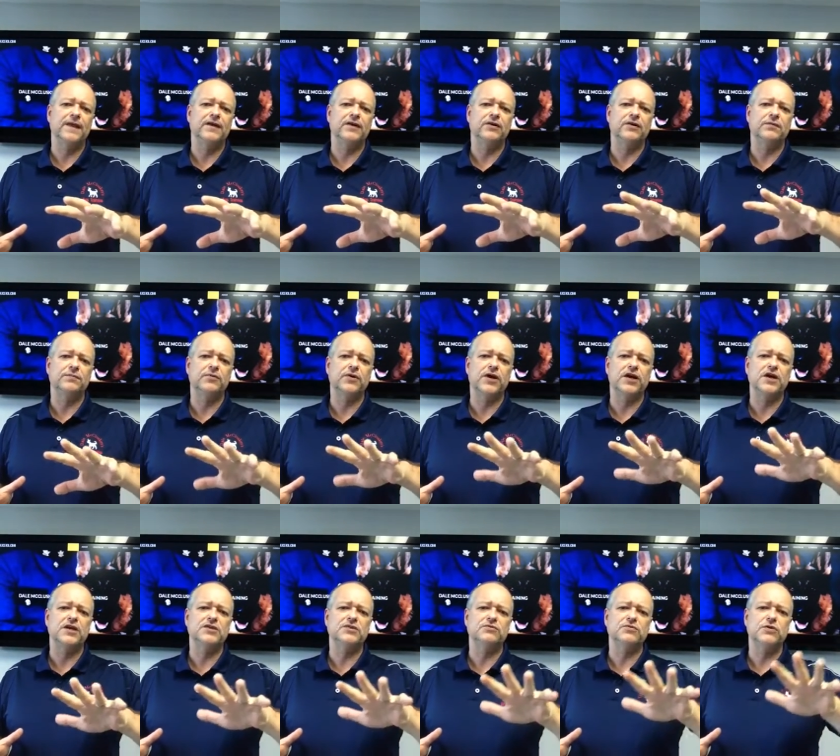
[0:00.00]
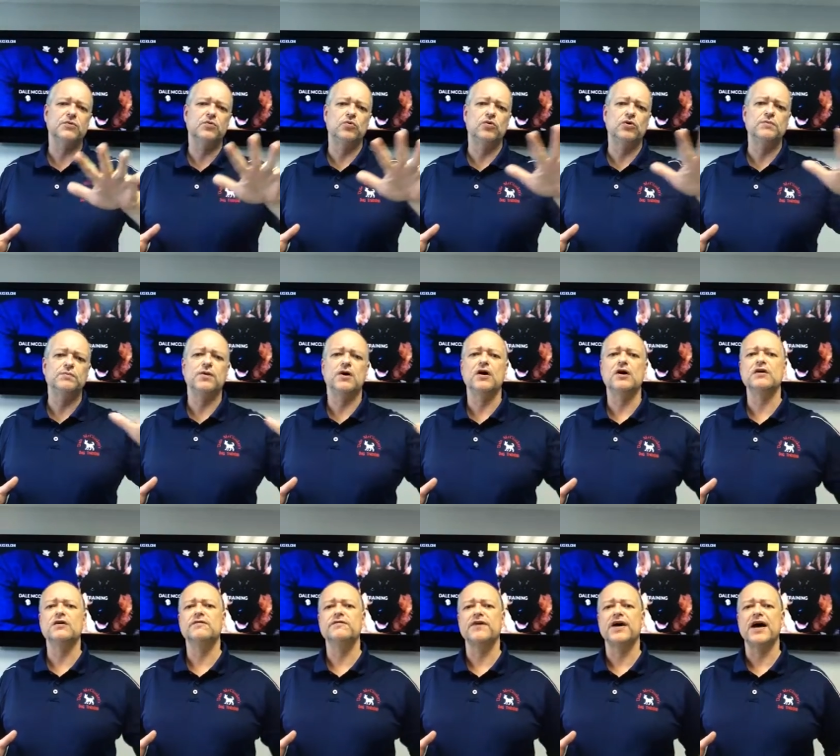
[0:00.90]
the praise and reward
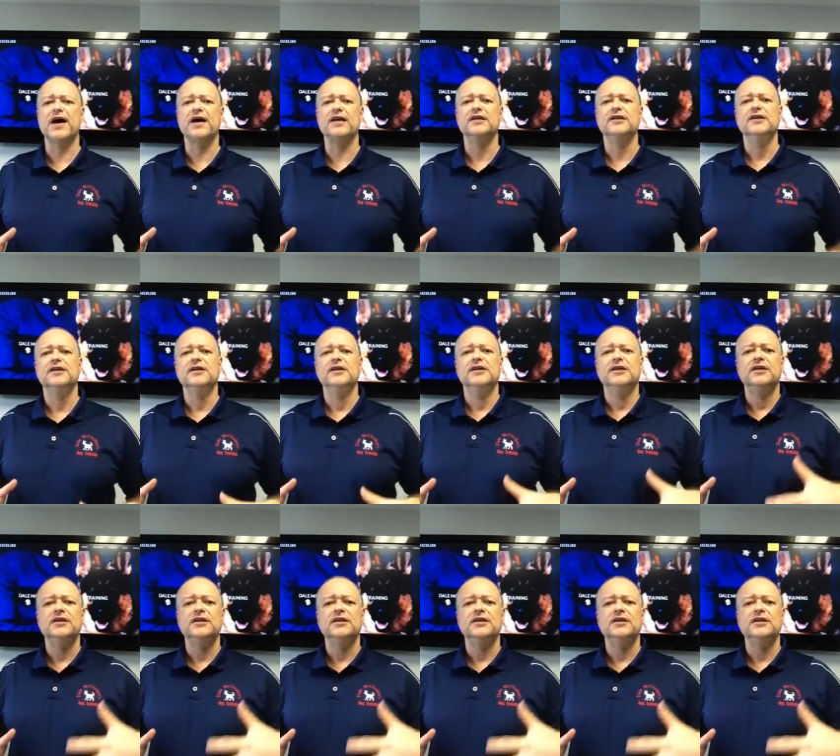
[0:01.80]
part of that